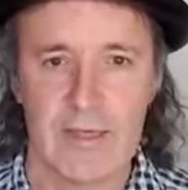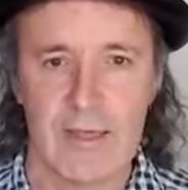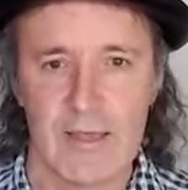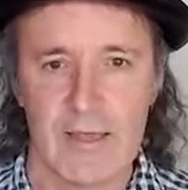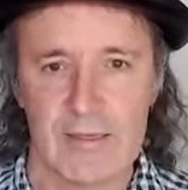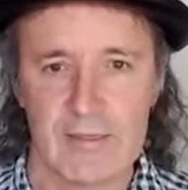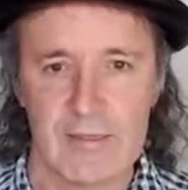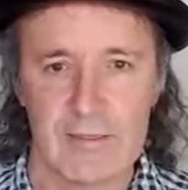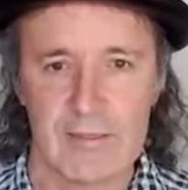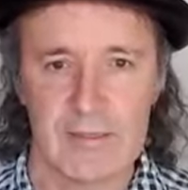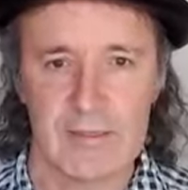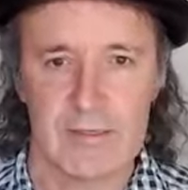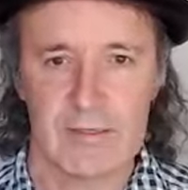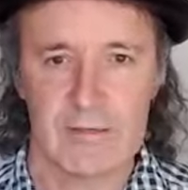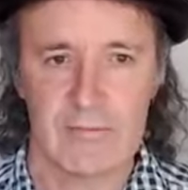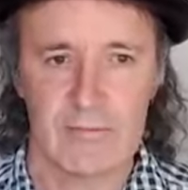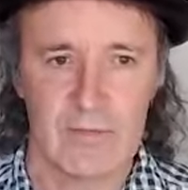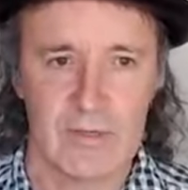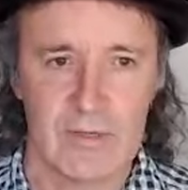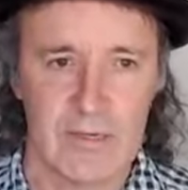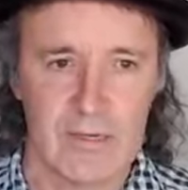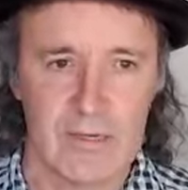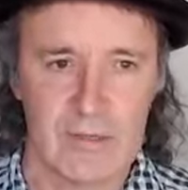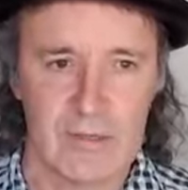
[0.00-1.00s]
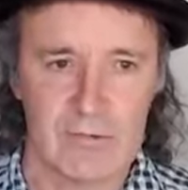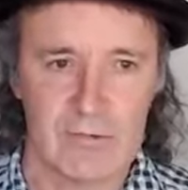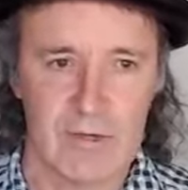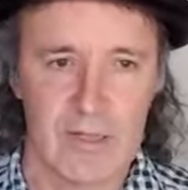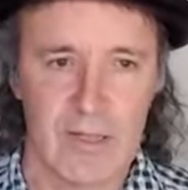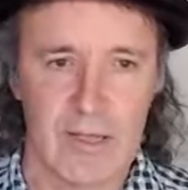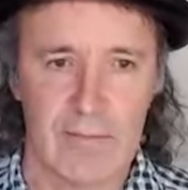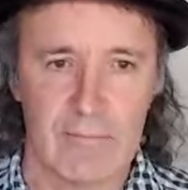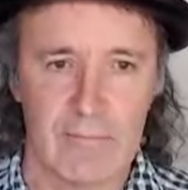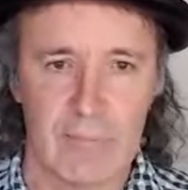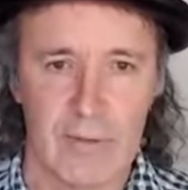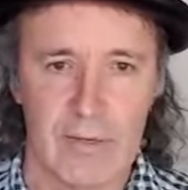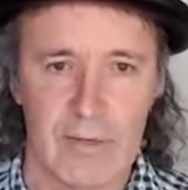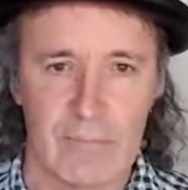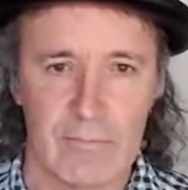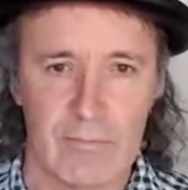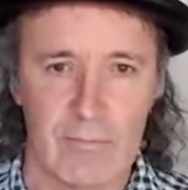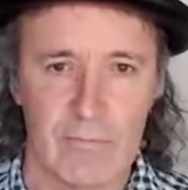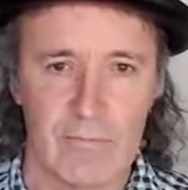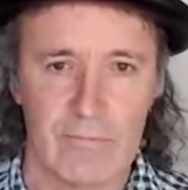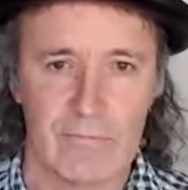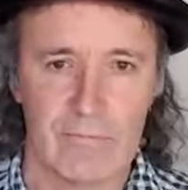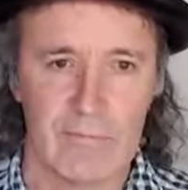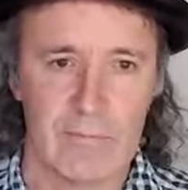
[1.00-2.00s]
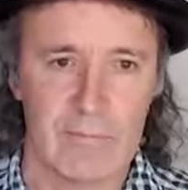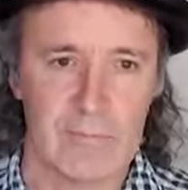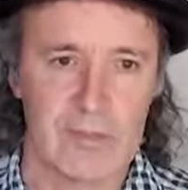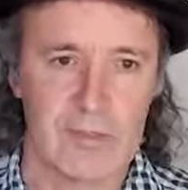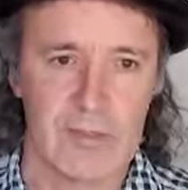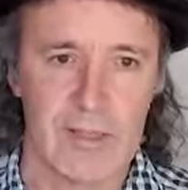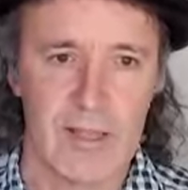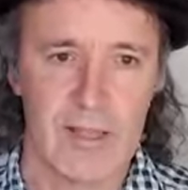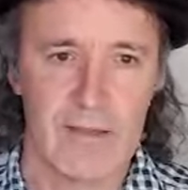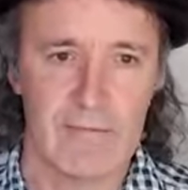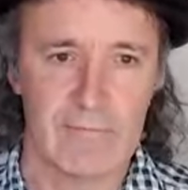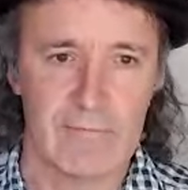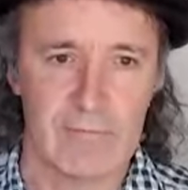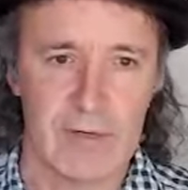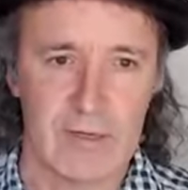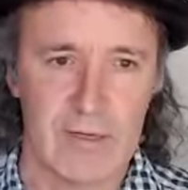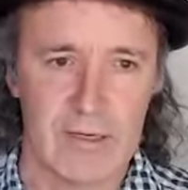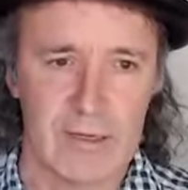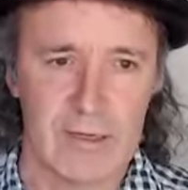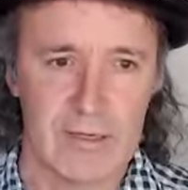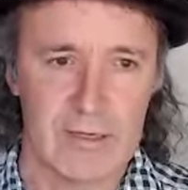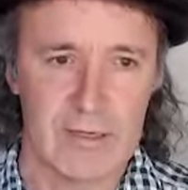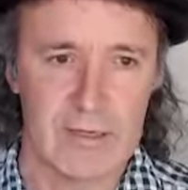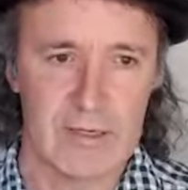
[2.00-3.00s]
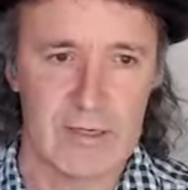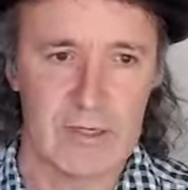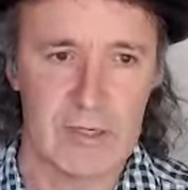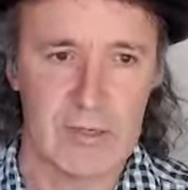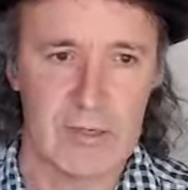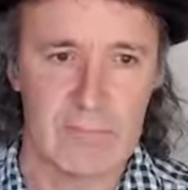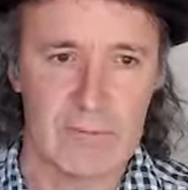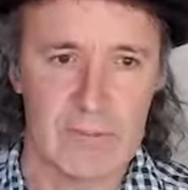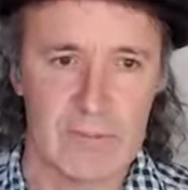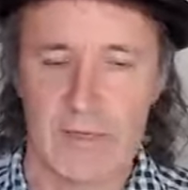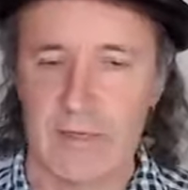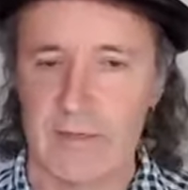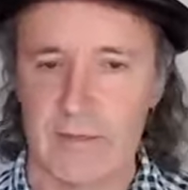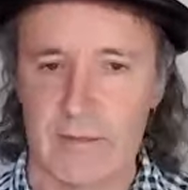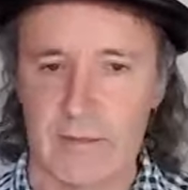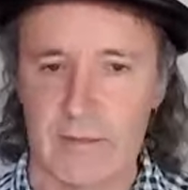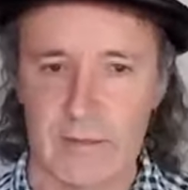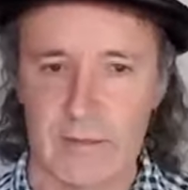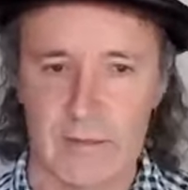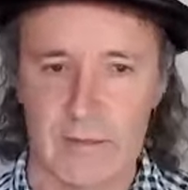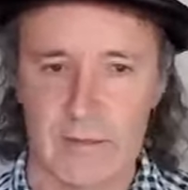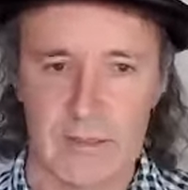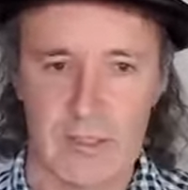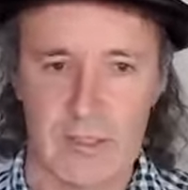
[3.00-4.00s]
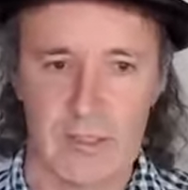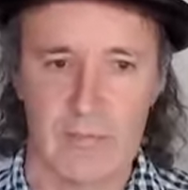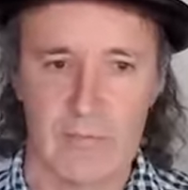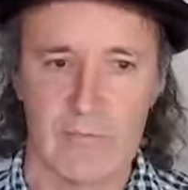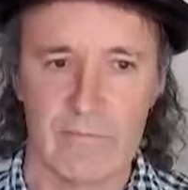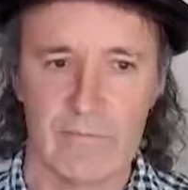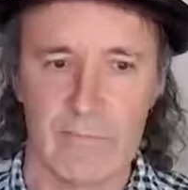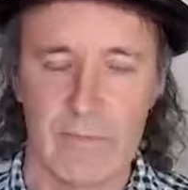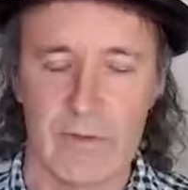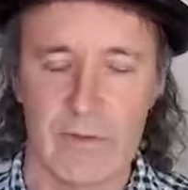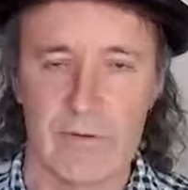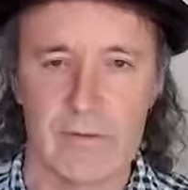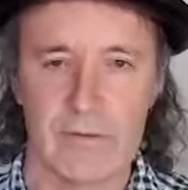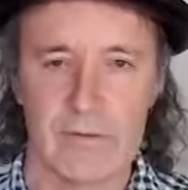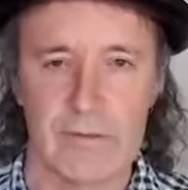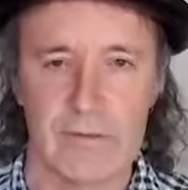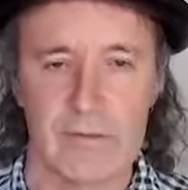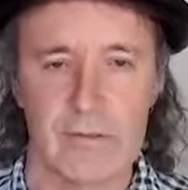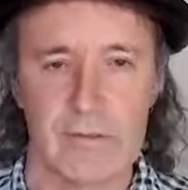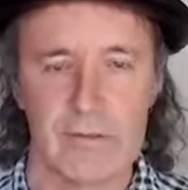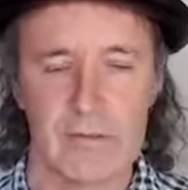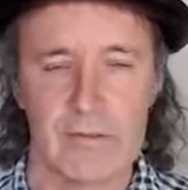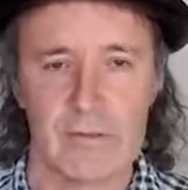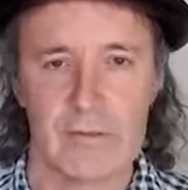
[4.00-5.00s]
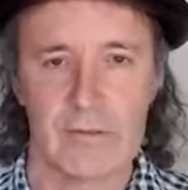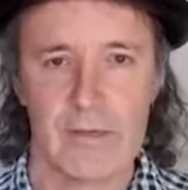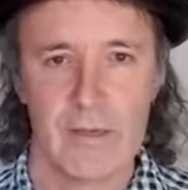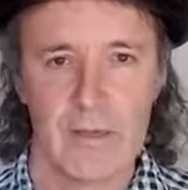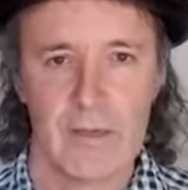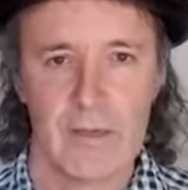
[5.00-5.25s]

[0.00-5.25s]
exodus of the Israelite people from slavery in Egypt under the leadership of Moses